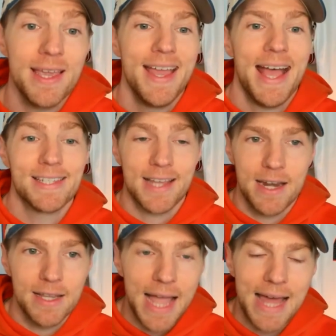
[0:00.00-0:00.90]
has
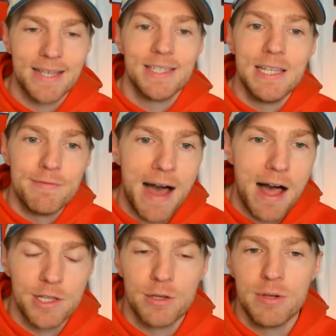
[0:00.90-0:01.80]
kind of gotten
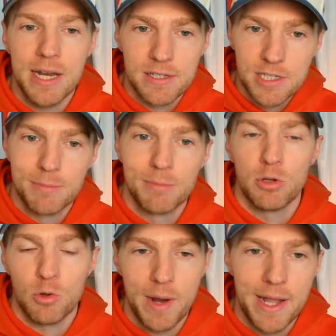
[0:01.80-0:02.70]
devalued in a similar way